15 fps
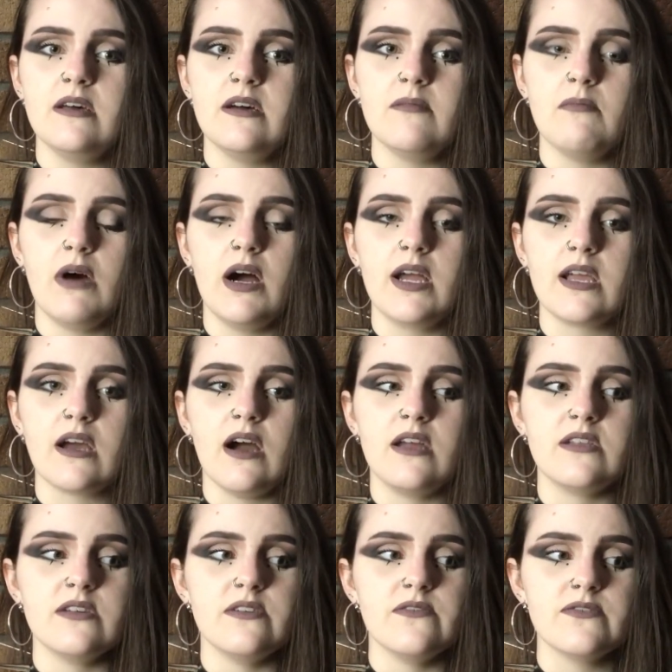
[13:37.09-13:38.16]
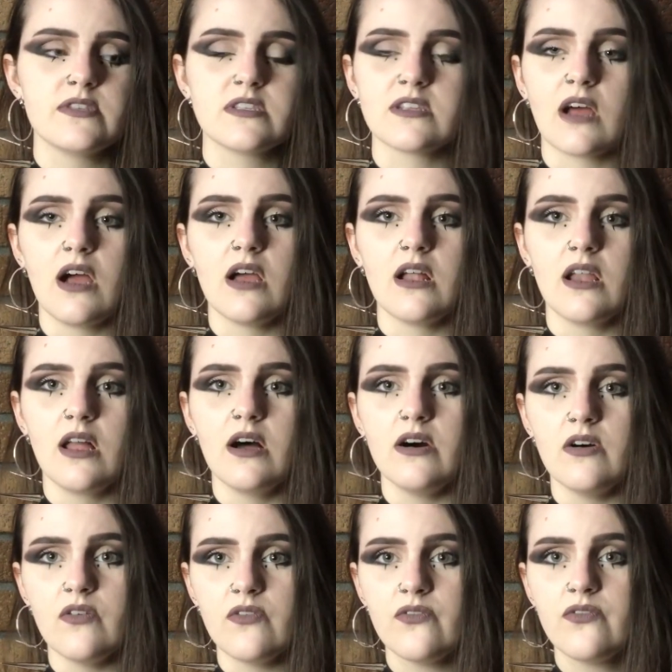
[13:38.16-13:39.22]
my kind of style
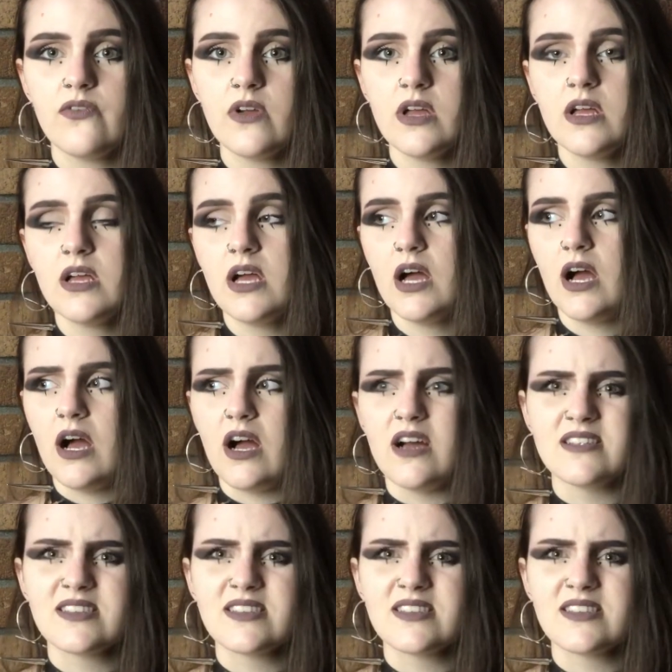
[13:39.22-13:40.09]
of